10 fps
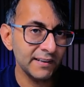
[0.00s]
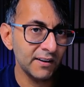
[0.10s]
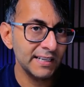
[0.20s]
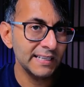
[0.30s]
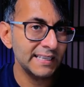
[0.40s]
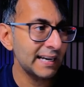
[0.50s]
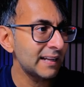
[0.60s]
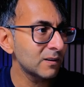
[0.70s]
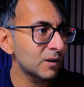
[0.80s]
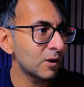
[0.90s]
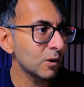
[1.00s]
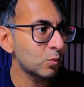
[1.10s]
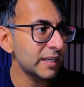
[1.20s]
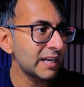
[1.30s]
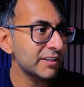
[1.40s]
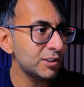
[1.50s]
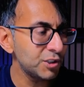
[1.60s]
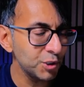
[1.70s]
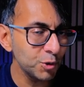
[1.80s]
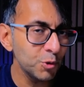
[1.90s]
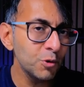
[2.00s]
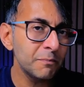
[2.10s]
and I click alcohol, we have a new